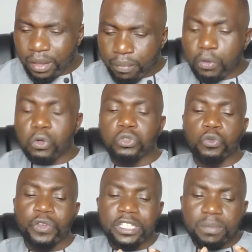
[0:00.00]
because
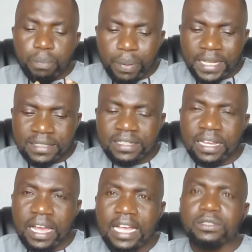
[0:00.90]
of his past
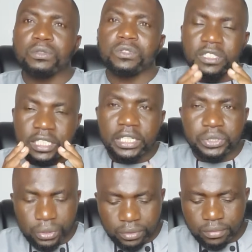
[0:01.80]

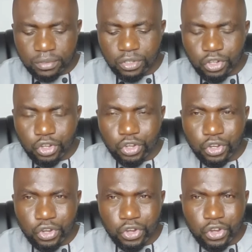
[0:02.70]
association
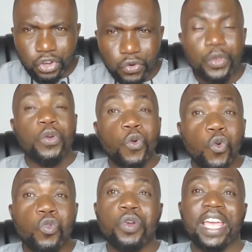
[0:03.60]
with
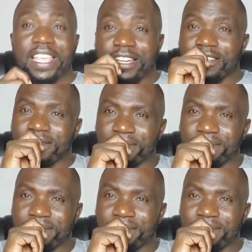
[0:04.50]
Uhuru Kenyatta.